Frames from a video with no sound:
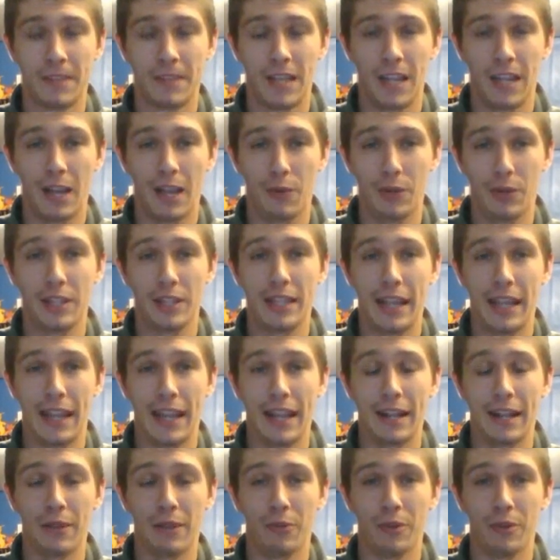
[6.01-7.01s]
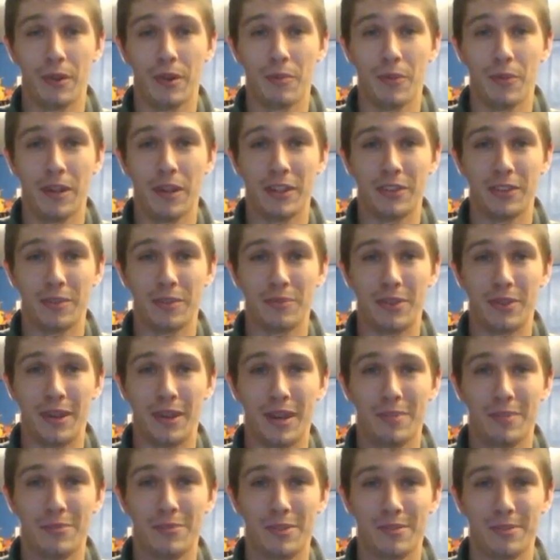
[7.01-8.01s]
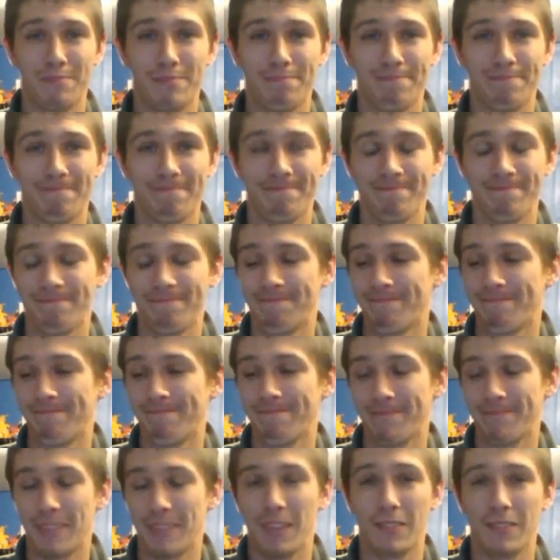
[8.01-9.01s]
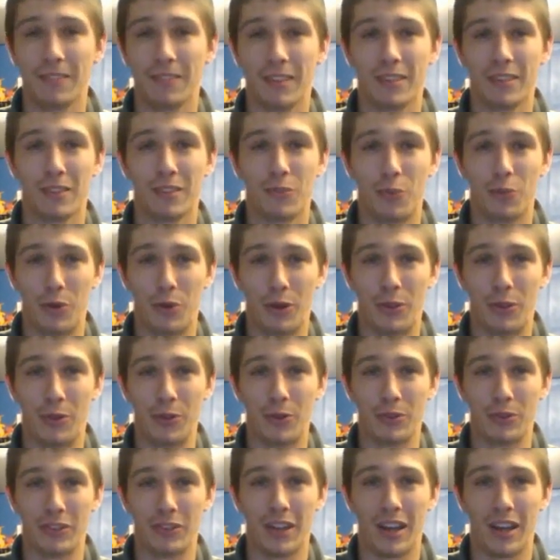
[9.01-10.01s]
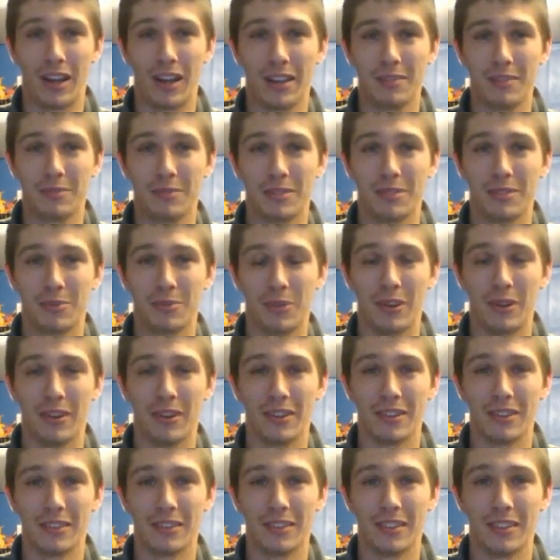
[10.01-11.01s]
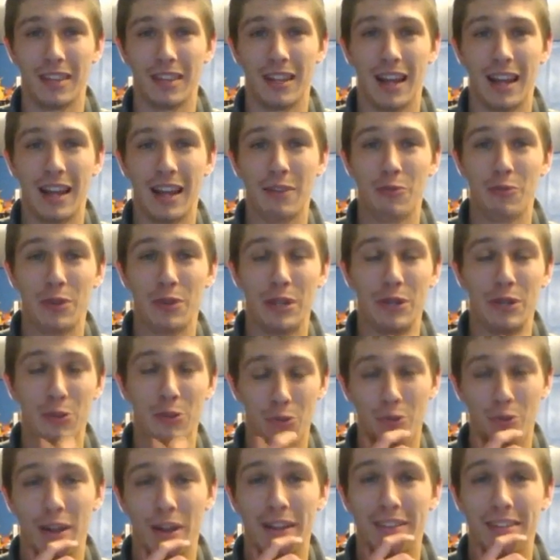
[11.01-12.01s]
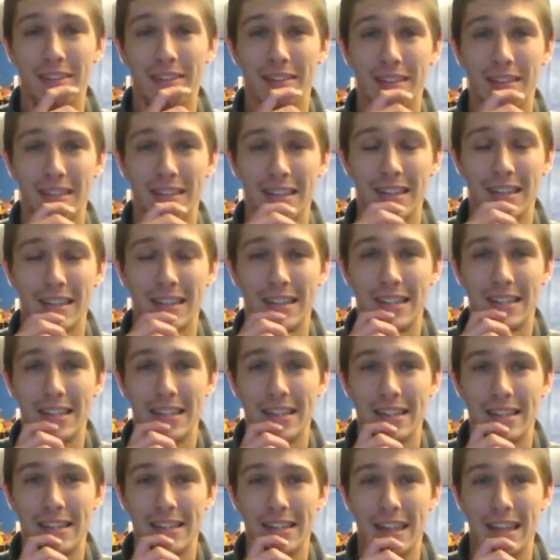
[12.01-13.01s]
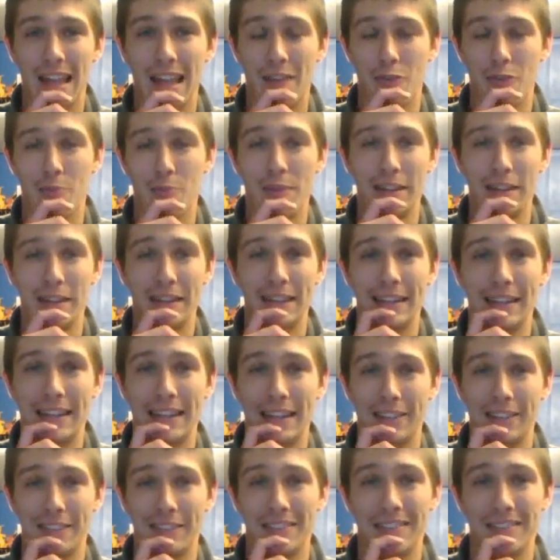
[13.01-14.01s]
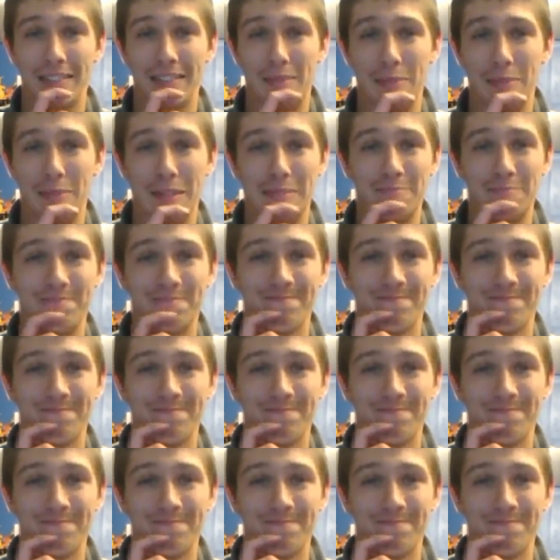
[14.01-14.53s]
I really hate it when I'm right sometimes. Yeah, this is one of those times where that I regret ever making a guess on something.